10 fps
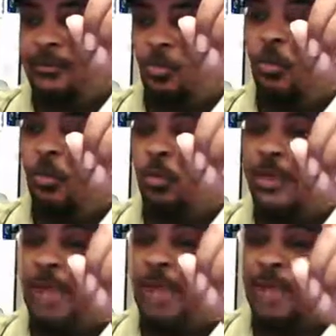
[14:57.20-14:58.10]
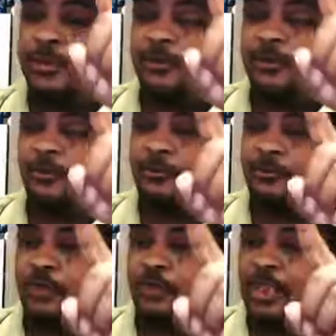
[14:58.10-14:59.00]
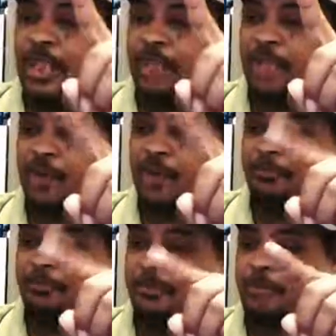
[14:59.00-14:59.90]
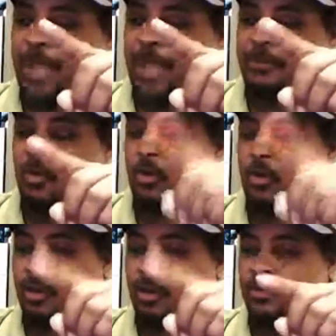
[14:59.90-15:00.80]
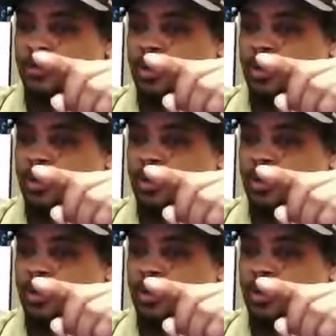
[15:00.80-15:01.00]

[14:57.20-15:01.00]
When we got there, he had traffic backed all up.